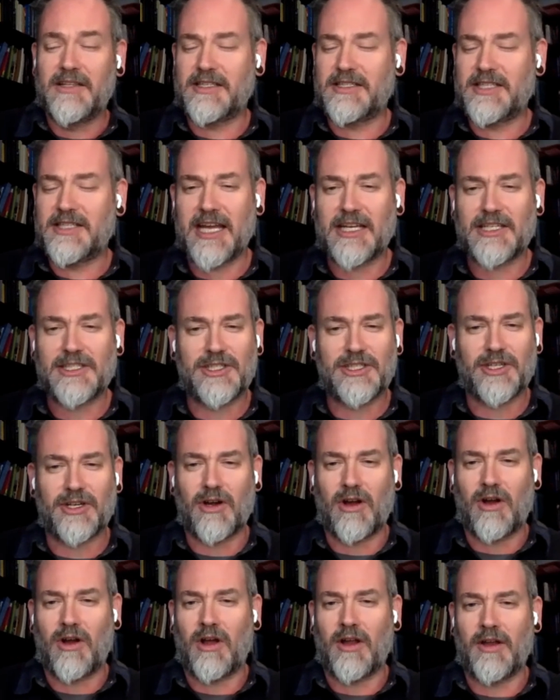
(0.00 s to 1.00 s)
the
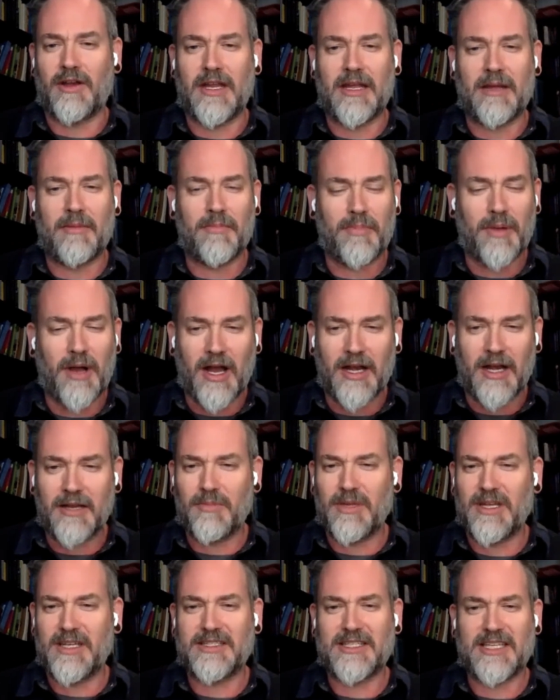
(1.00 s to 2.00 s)
texture on
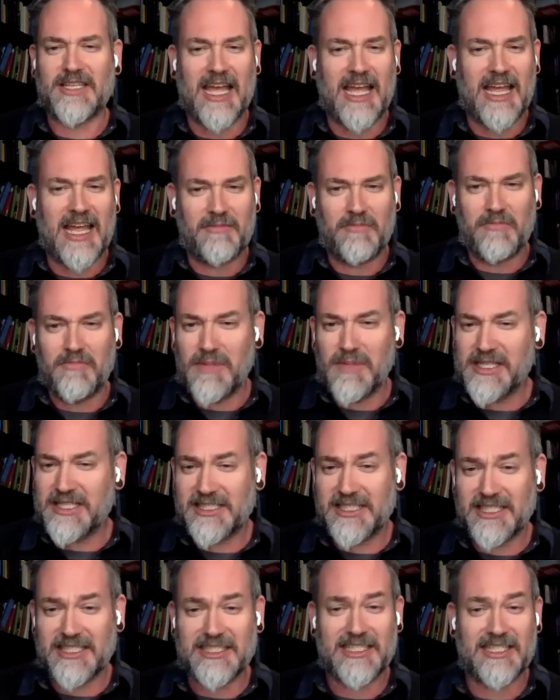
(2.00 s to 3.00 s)
embodiment and
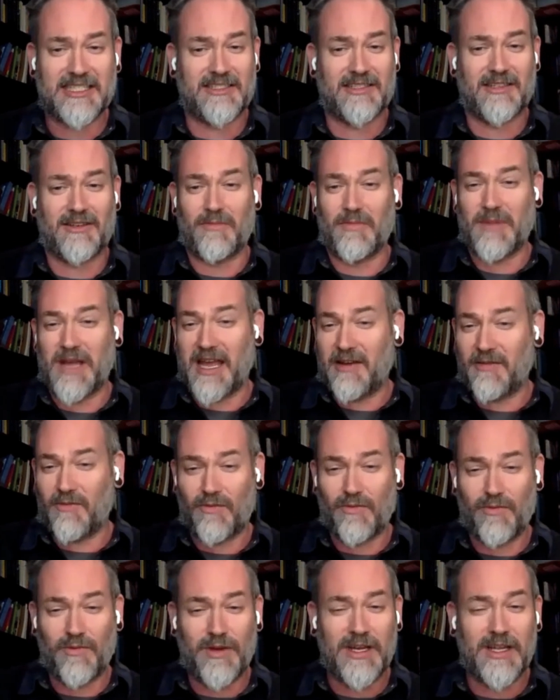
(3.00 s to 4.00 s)
mysticism
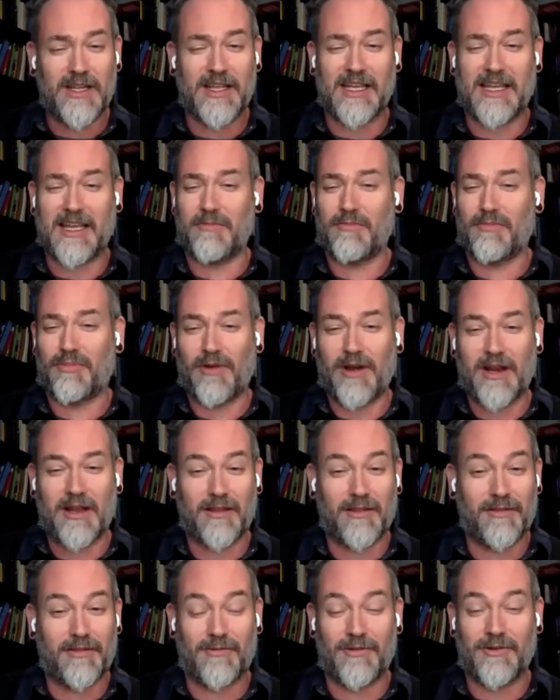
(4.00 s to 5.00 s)
and really can
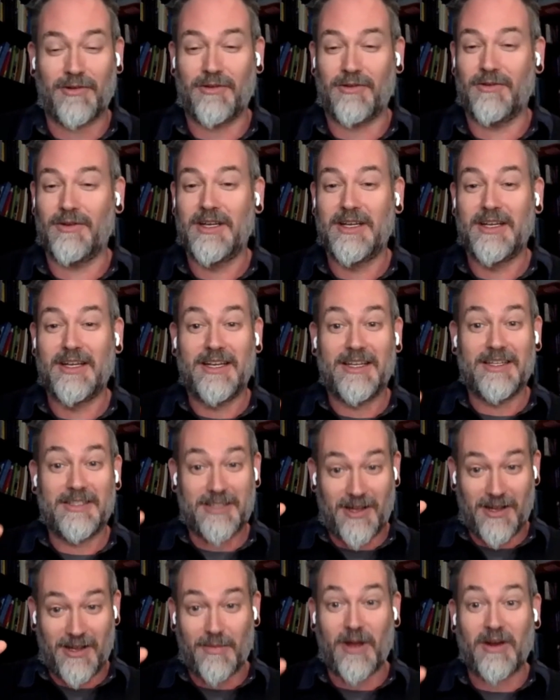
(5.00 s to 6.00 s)
bring through,
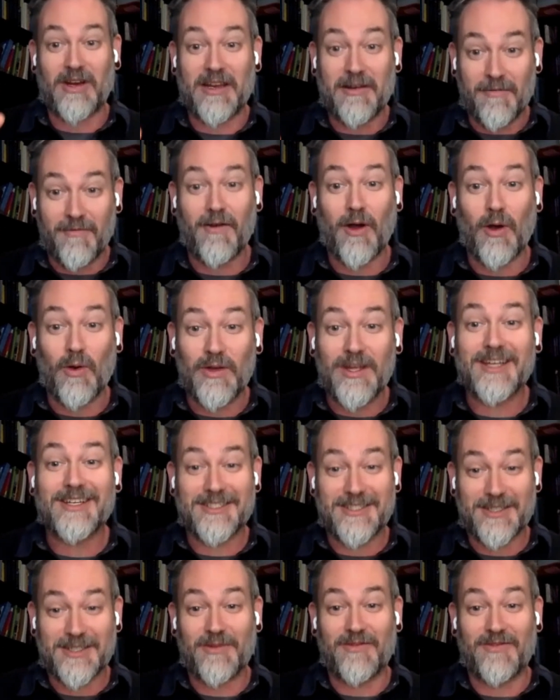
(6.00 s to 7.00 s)
talk about invoking
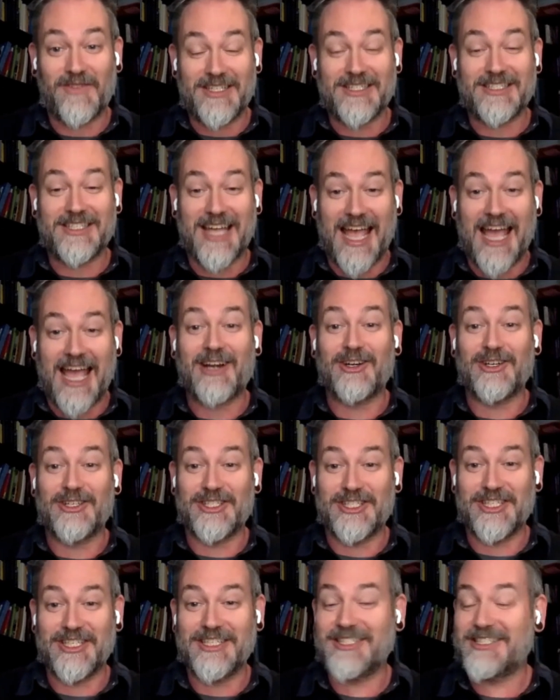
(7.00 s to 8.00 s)
some of these
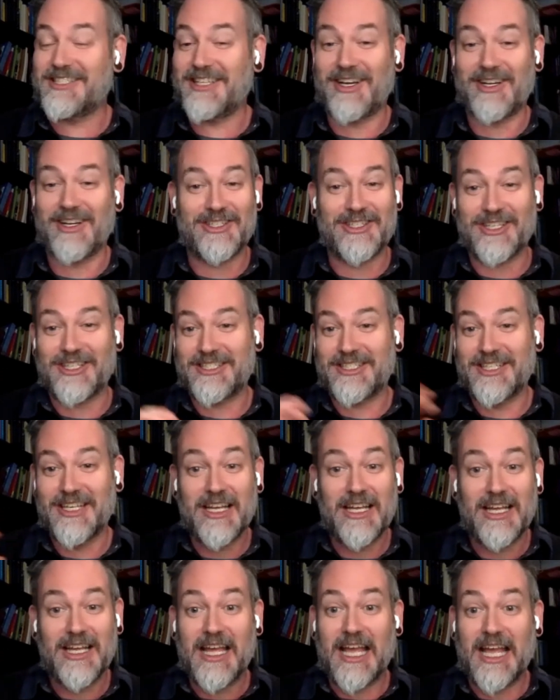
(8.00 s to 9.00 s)
energies. They're just
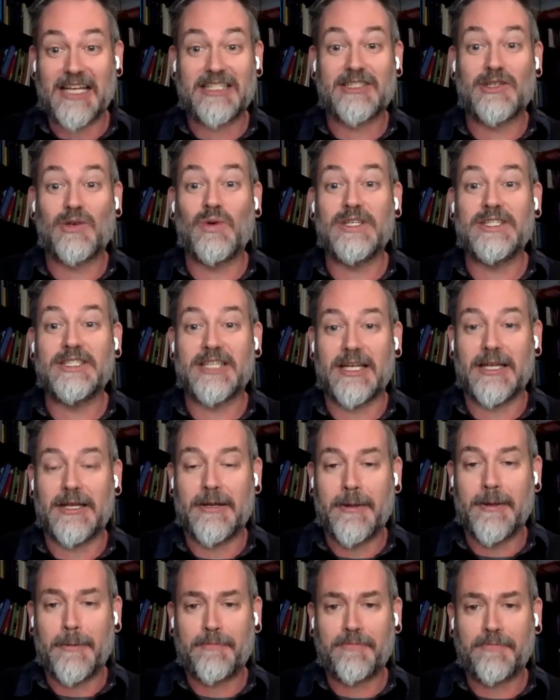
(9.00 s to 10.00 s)
exquisite.